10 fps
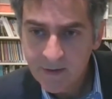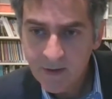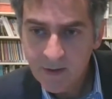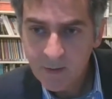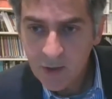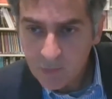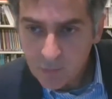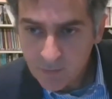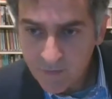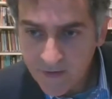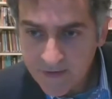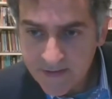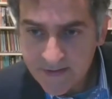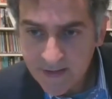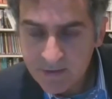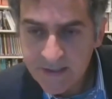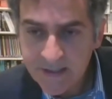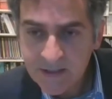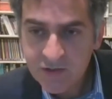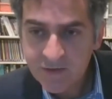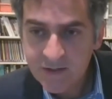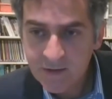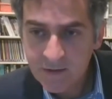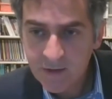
is there a danger that in